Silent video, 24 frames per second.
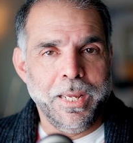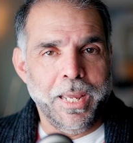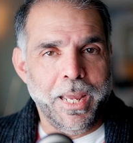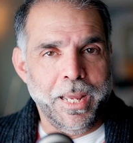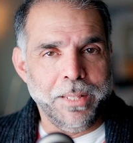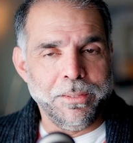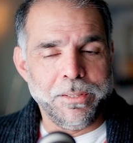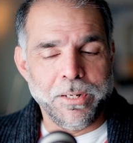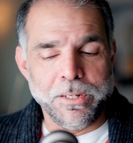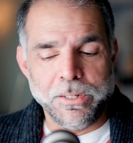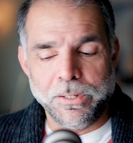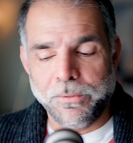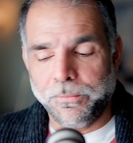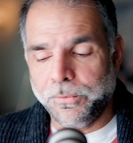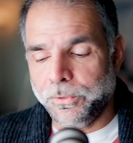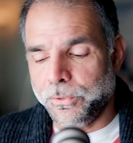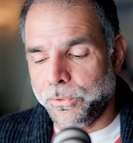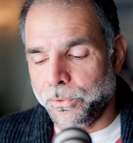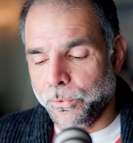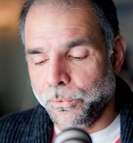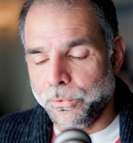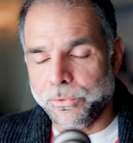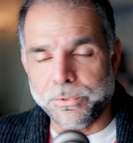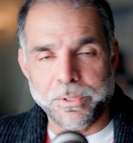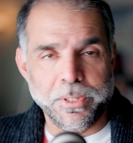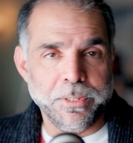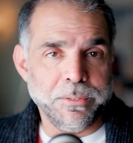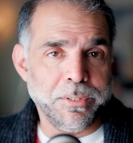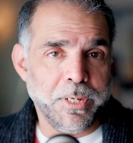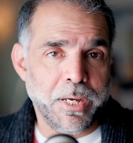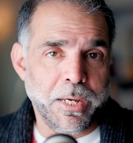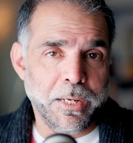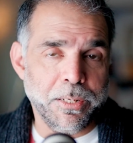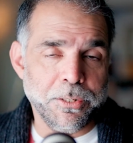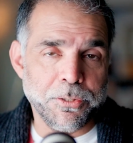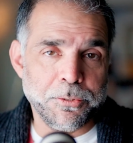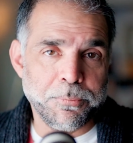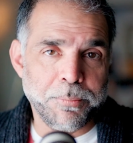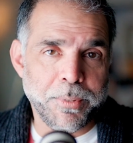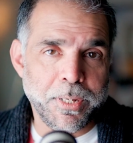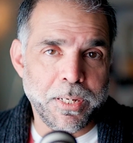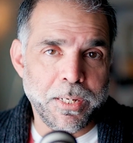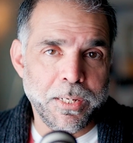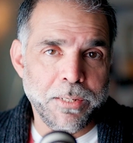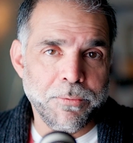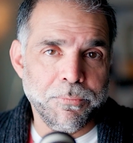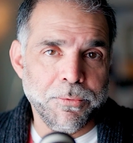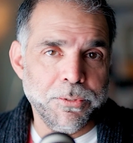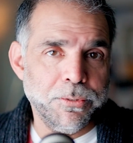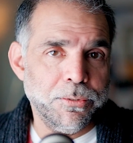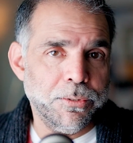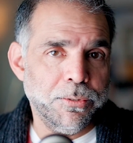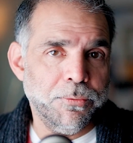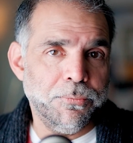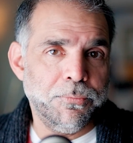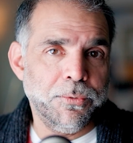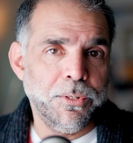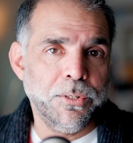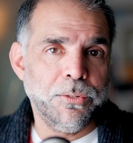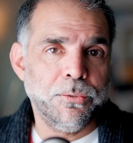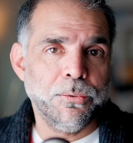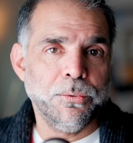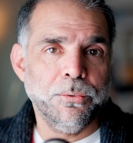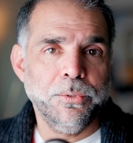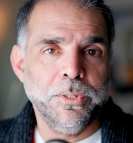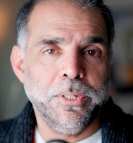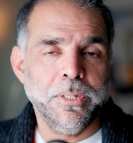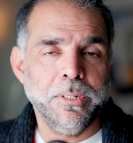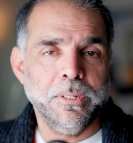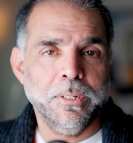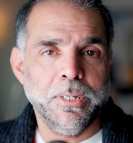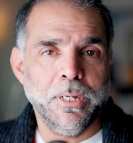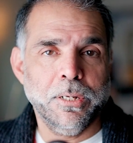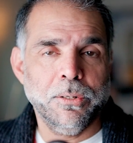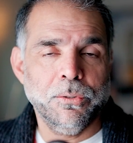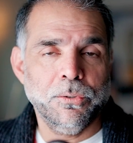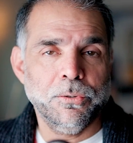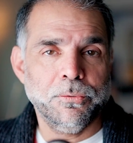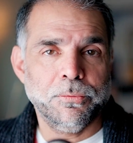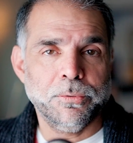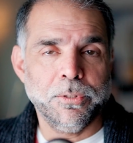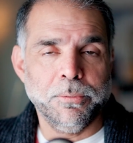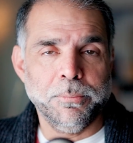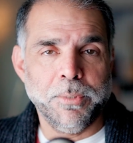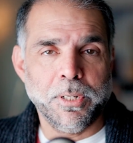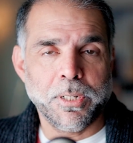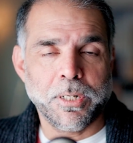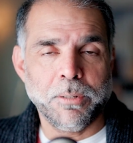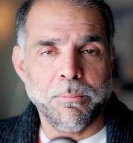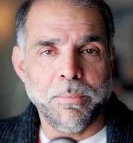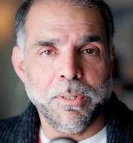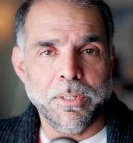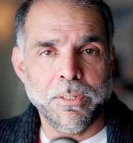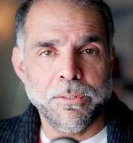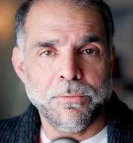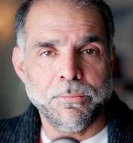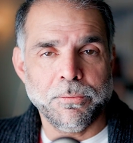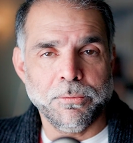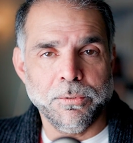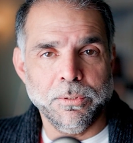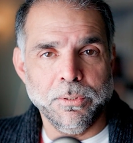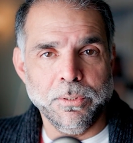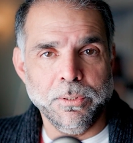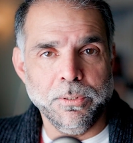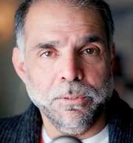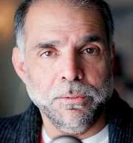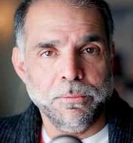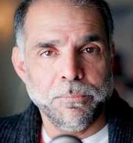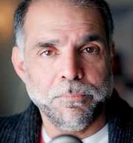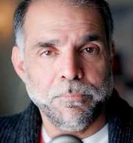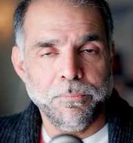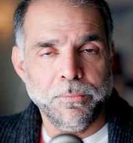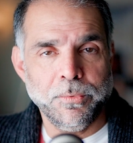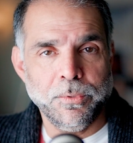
And there are different tools. There's ILSpy, Spy, which is a free tool you can download from the marketplace, from the